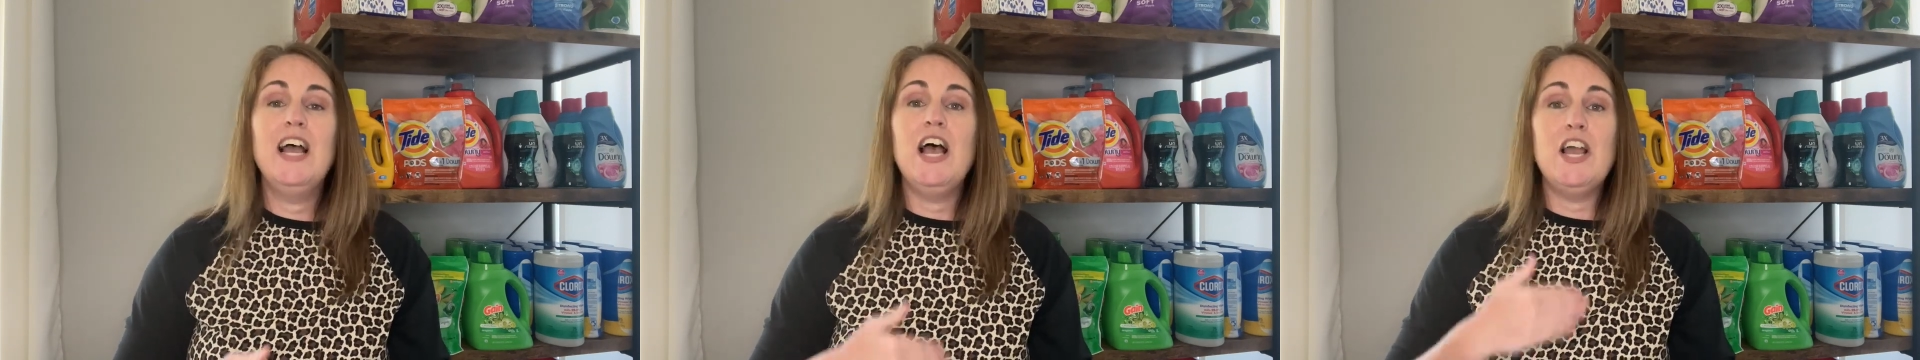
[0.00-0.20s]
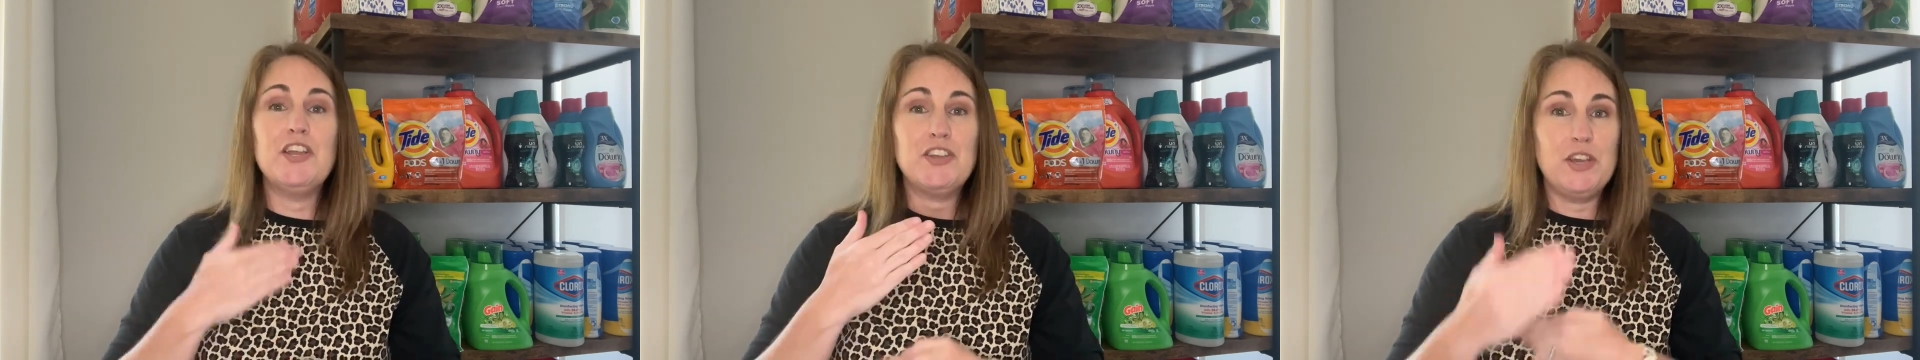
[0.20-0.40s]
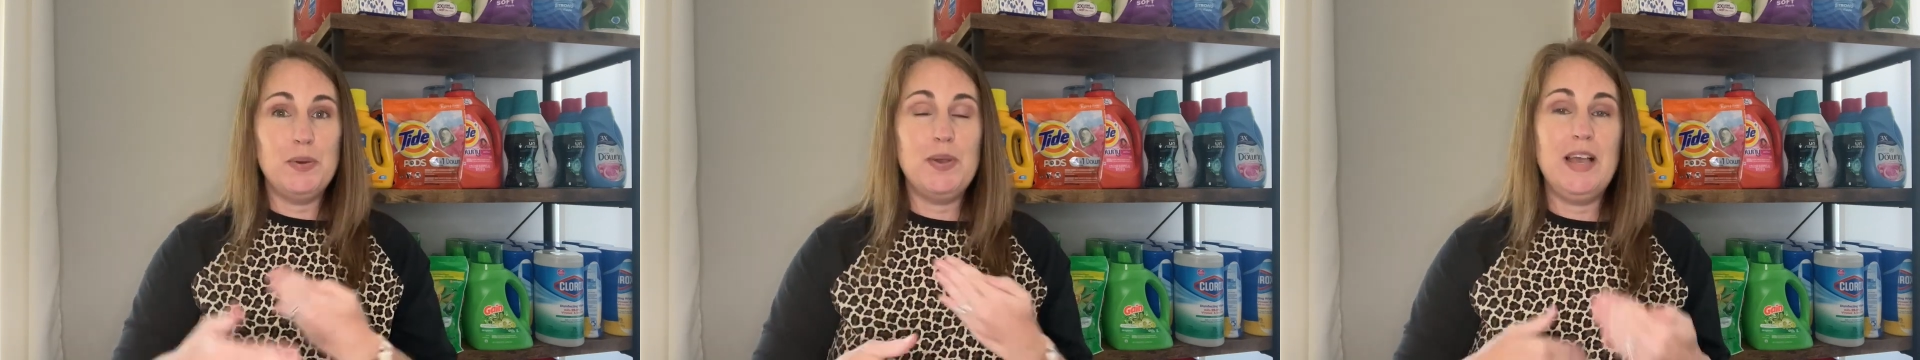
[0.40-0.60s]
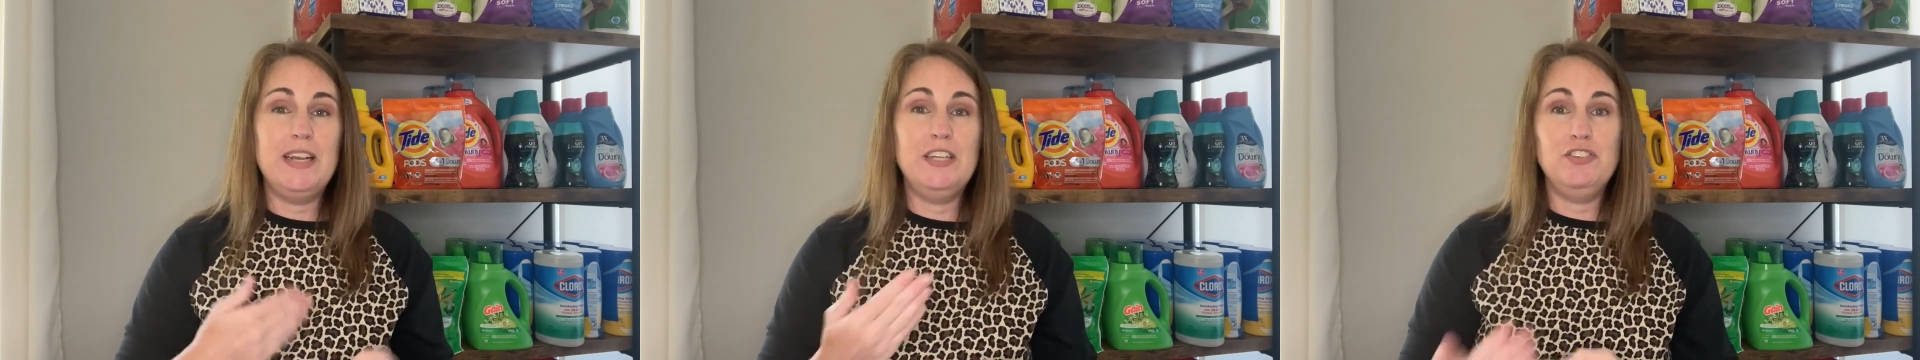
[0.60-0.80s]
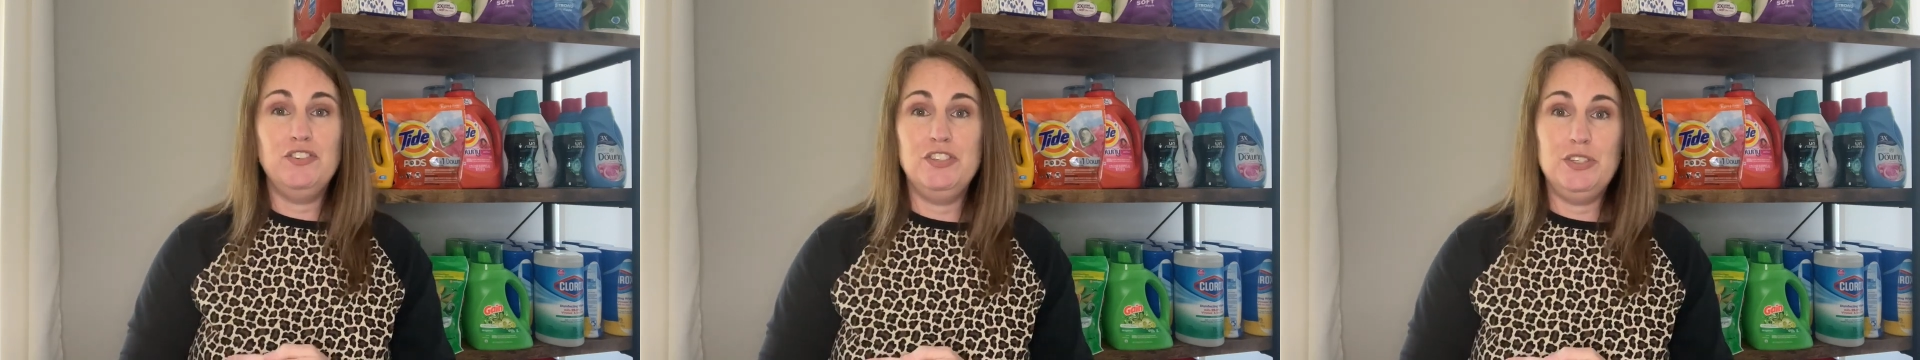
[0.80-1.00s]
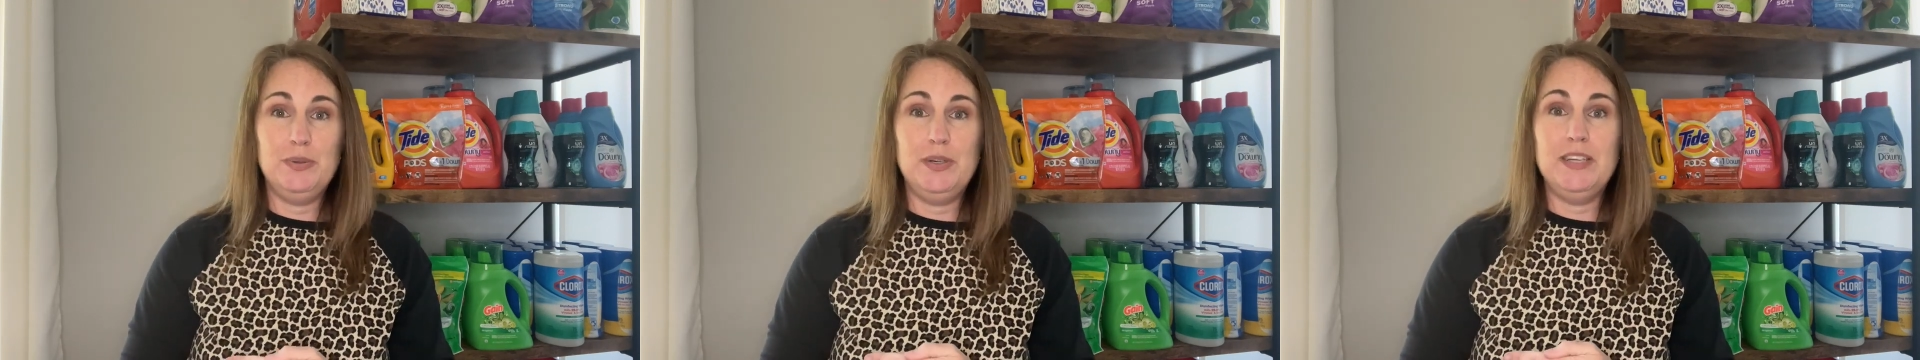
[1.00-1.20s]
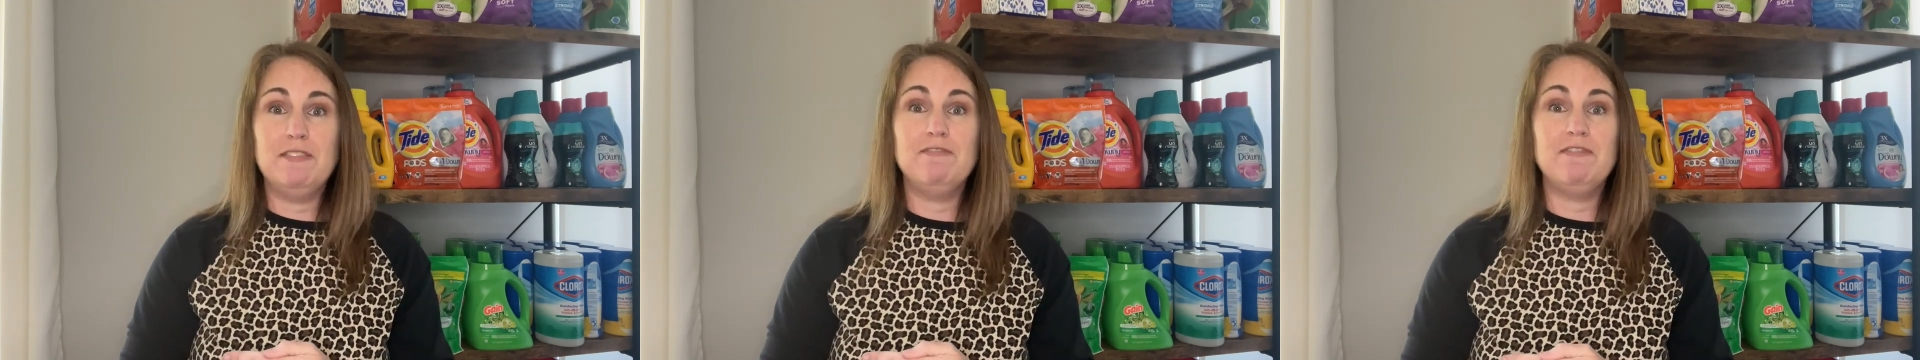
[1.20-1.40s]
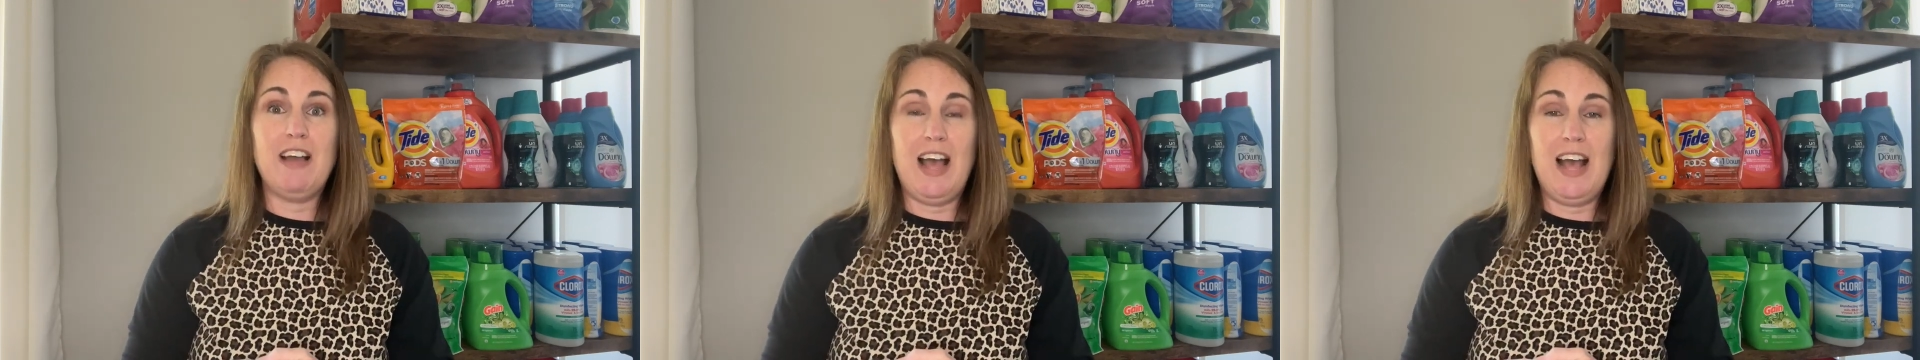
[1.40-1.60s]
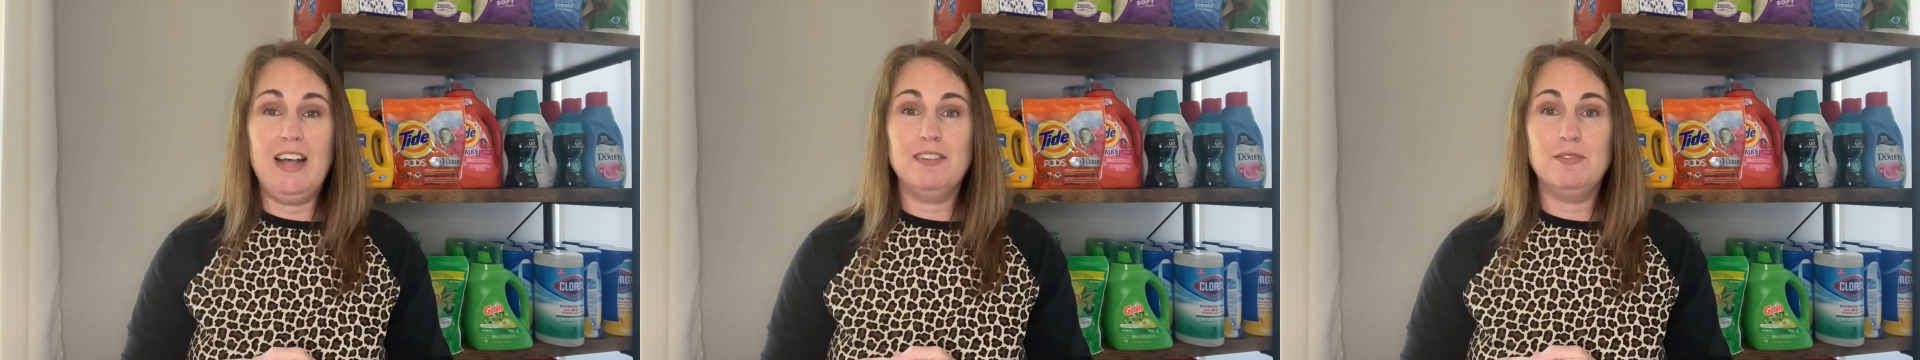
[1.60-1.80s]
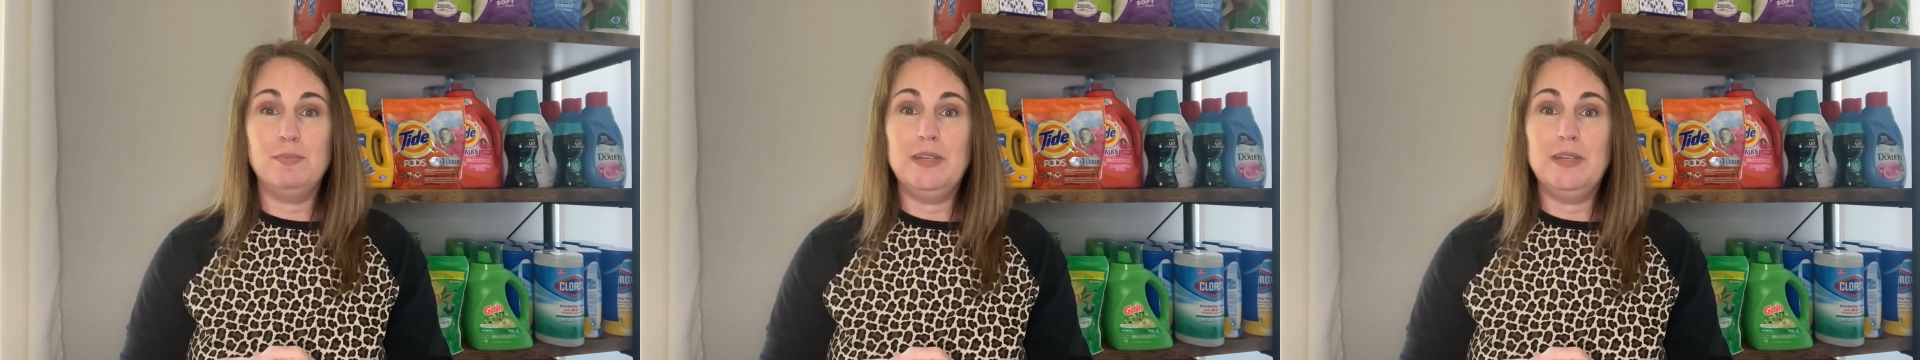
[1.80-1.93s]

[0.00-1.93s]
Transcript: and go ahead and do it fast.